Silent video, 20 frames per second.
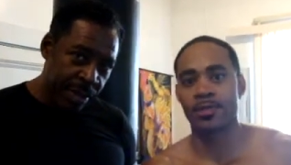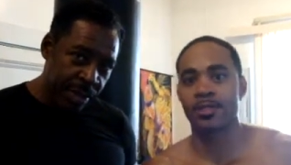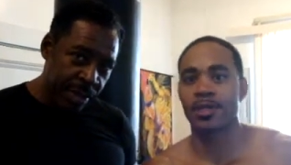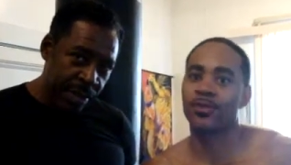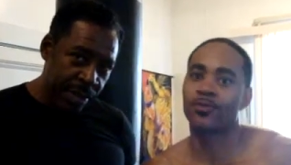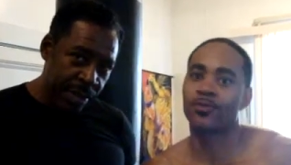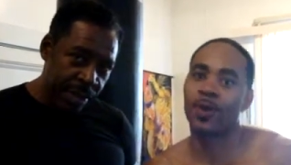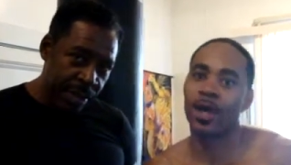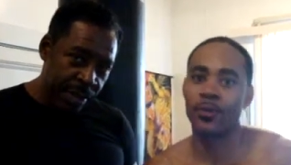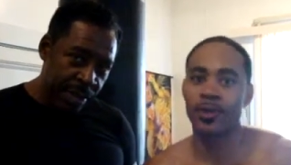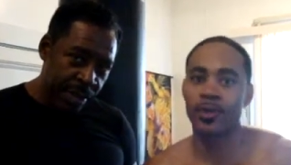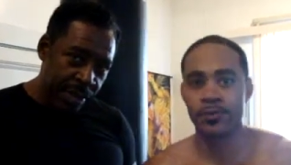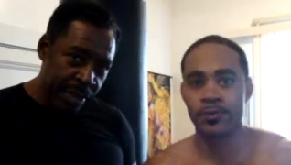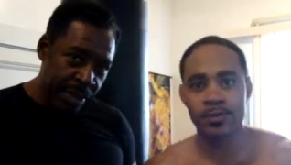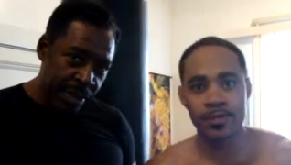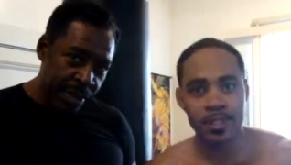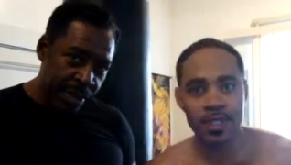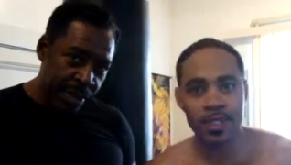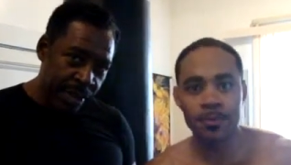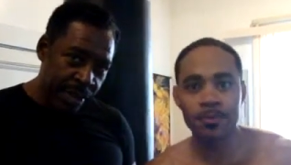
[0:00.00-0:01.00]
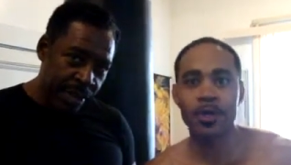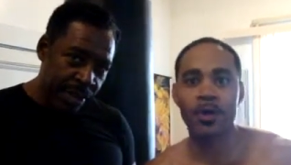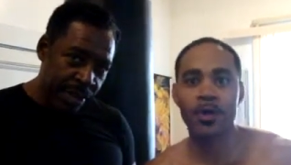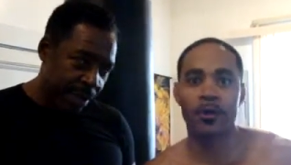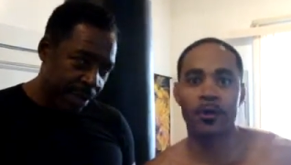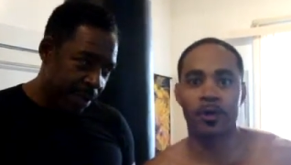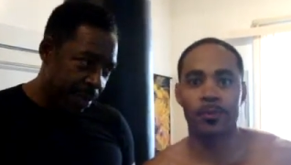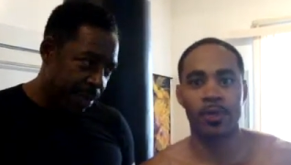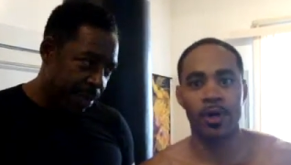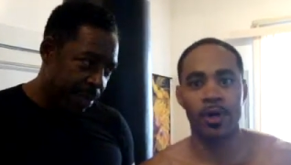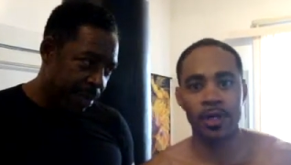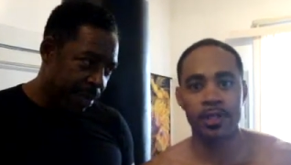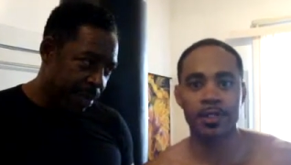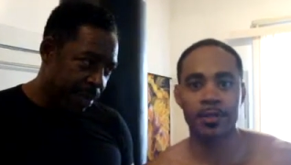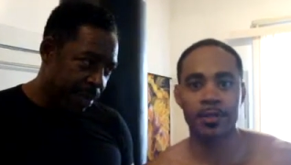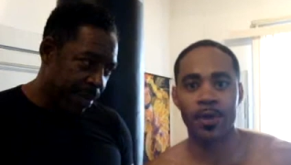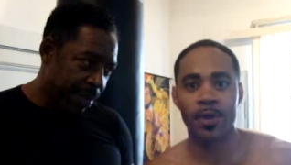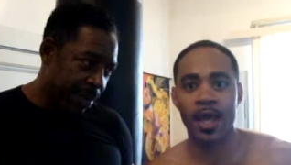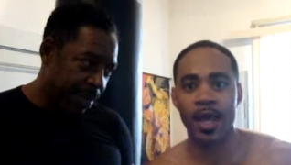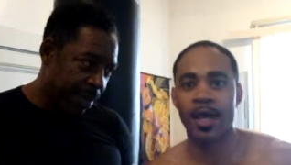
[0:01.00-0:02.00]
Speaker 1: That's why when you see me on the
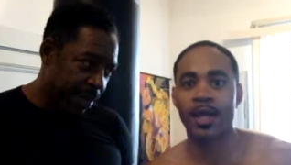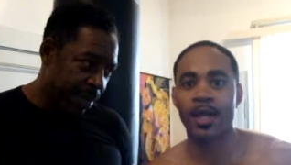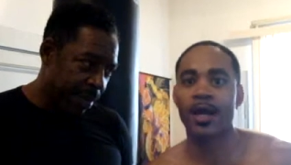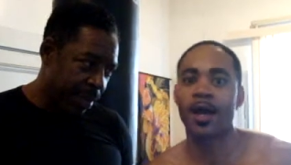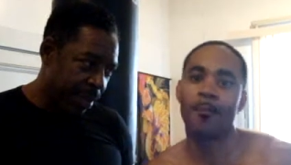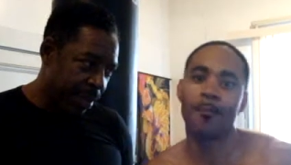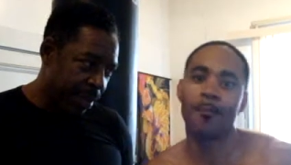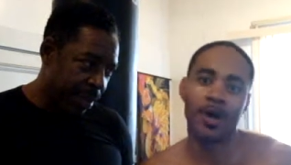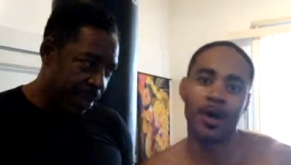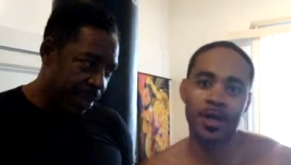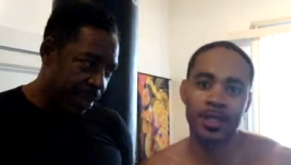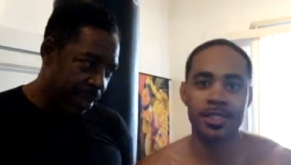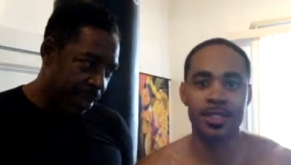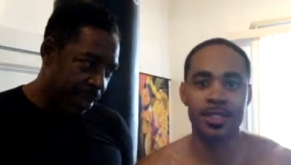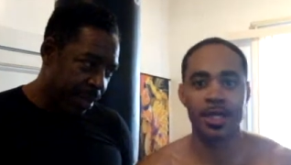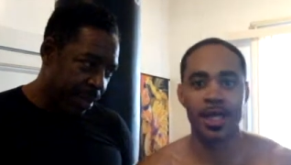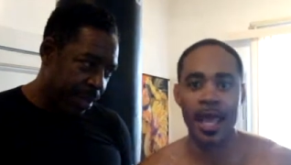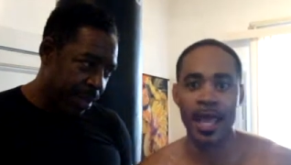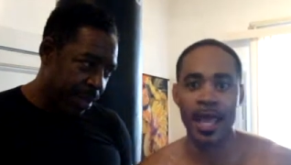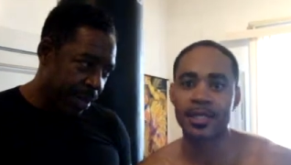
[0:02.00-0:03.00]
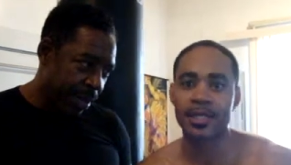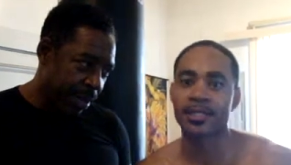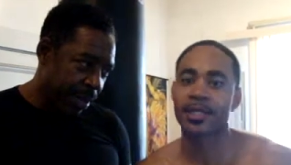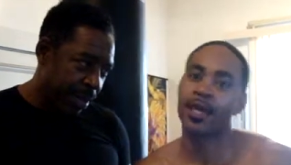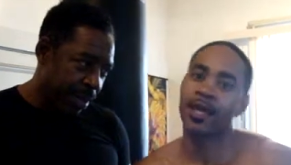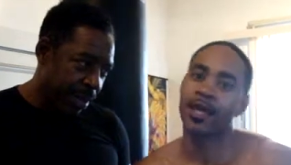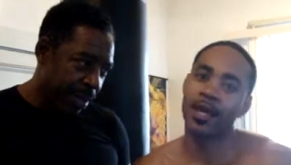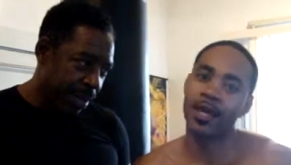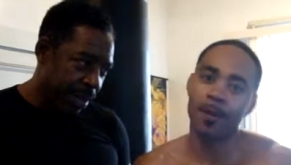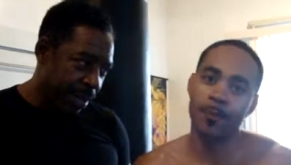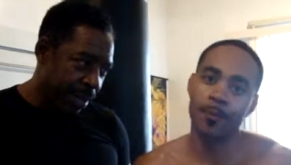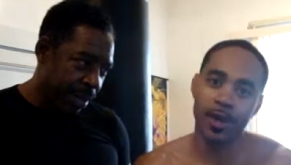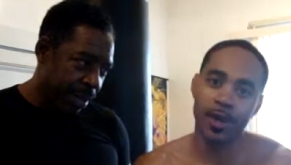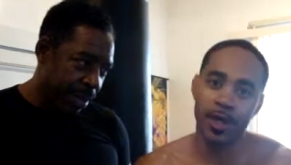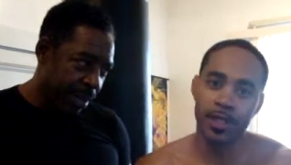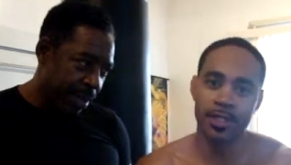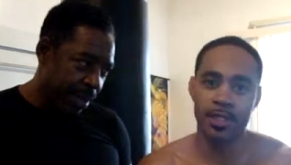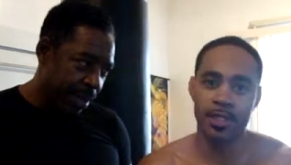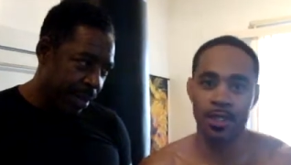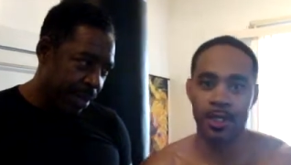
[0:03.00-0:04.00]
punching bag, I'm punching hate and I'm
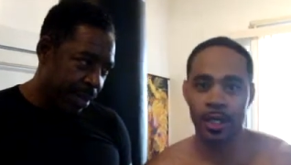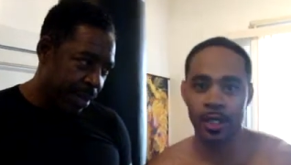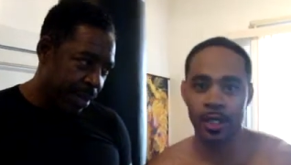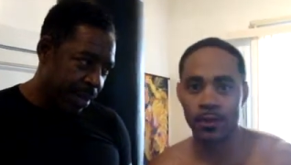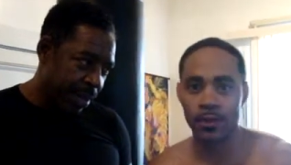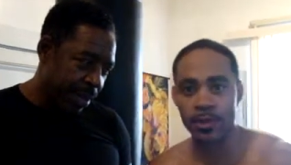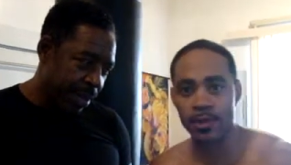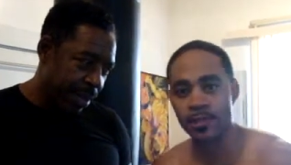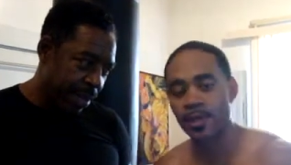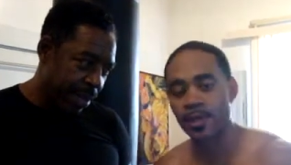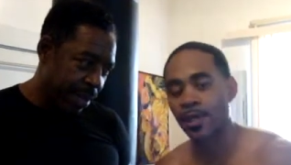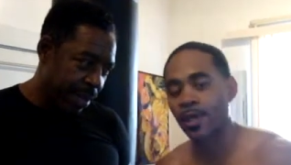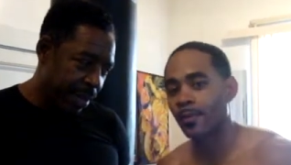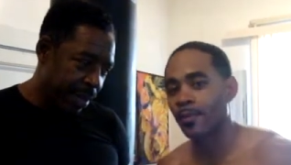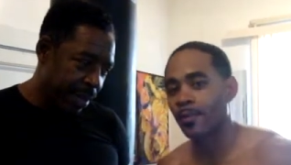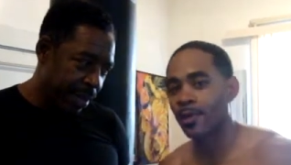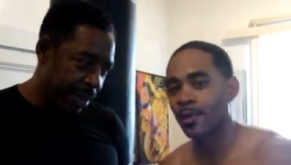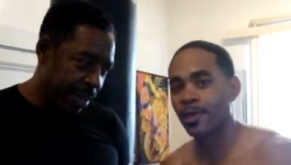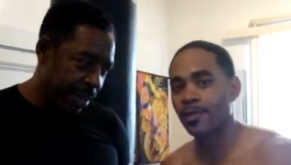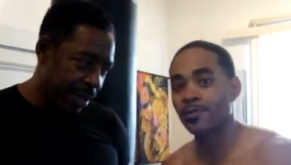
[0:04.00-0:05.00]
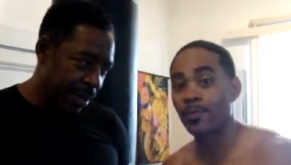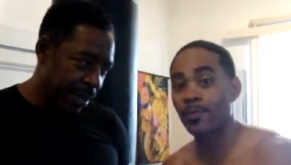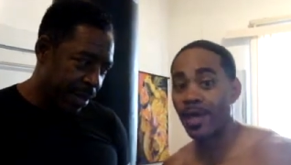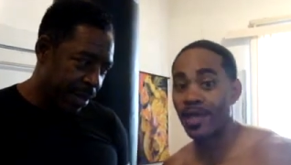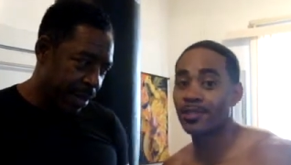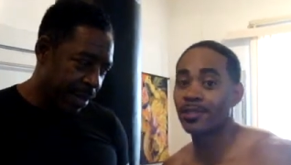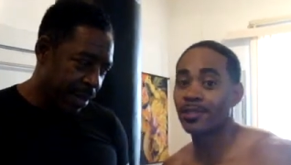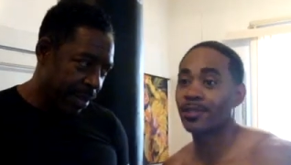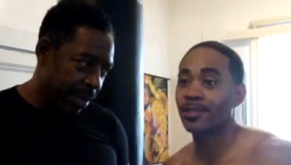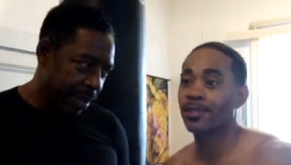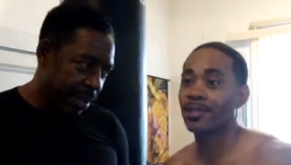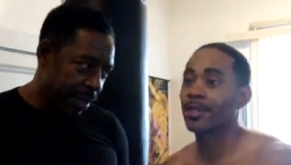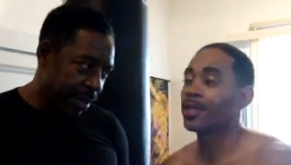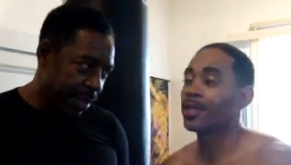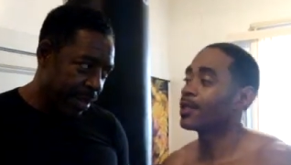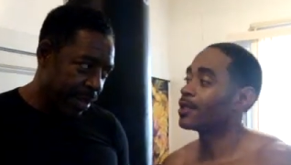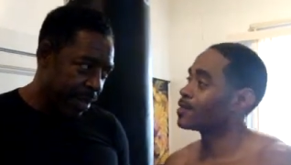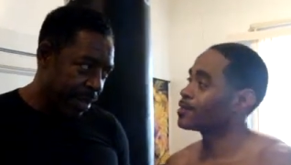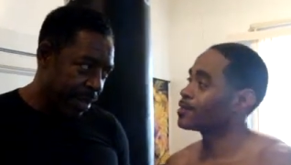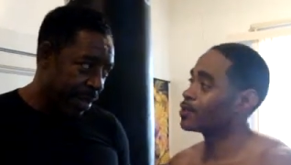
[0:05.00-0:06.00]
punching ignorance, because basically
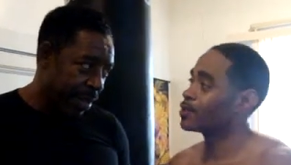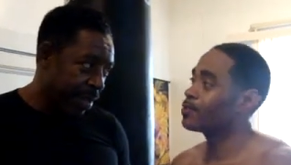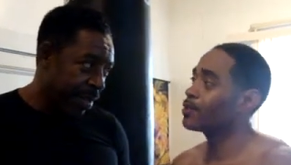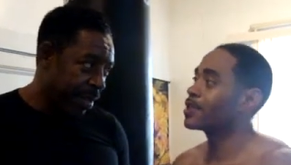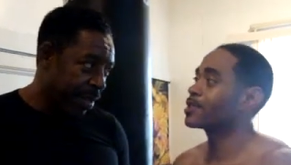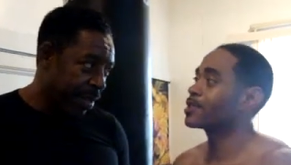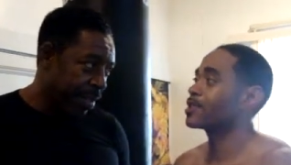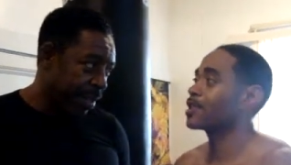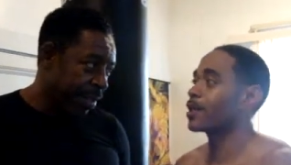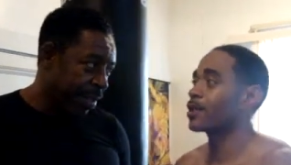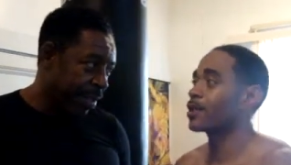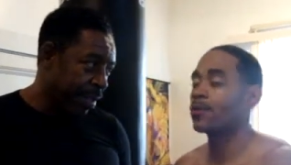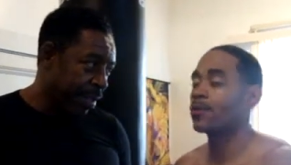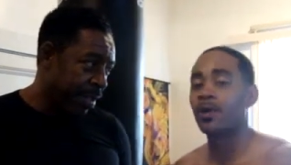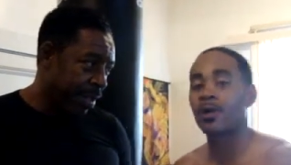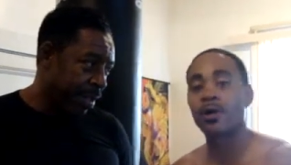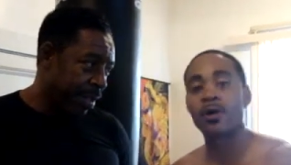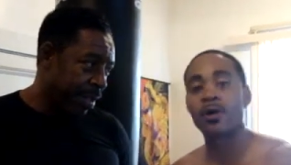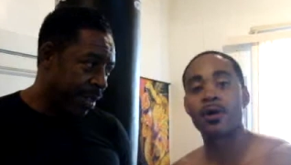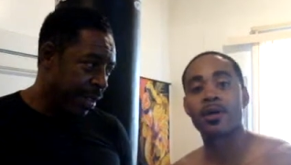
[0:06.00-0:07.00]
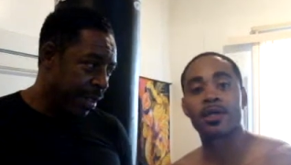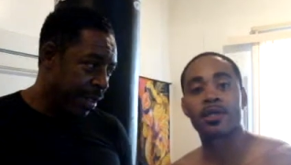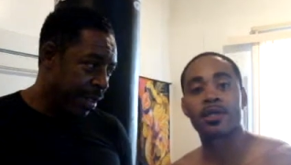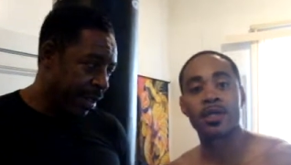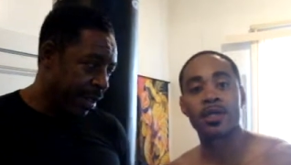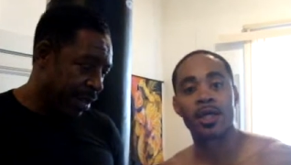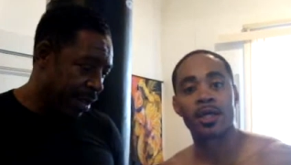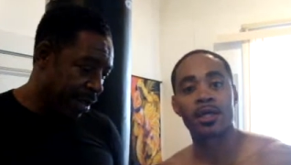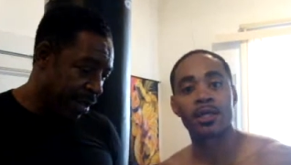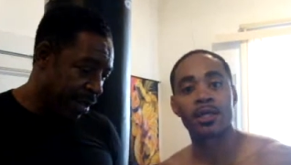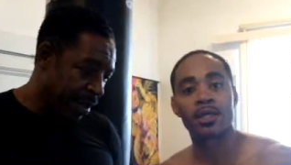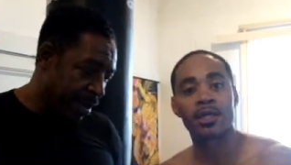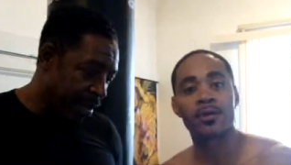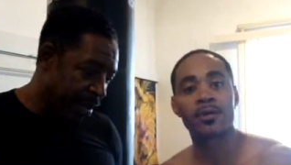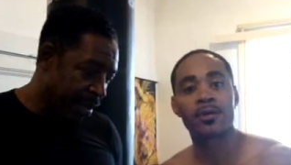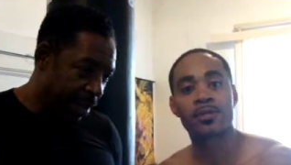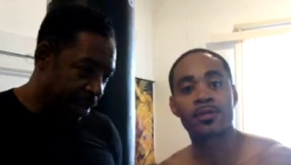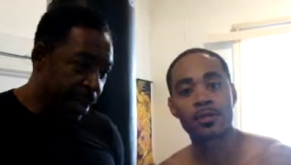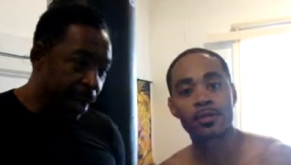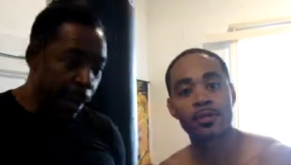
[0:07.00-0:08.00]
there's too much of that going on today. You know,
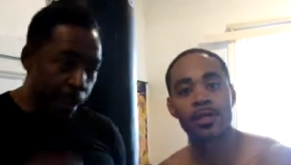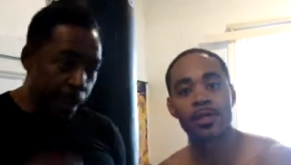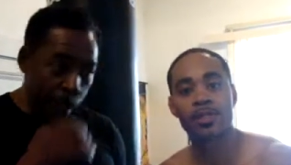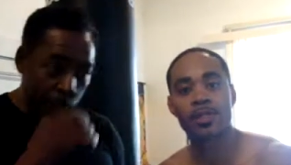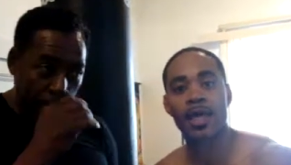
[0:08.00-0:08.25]
there's too much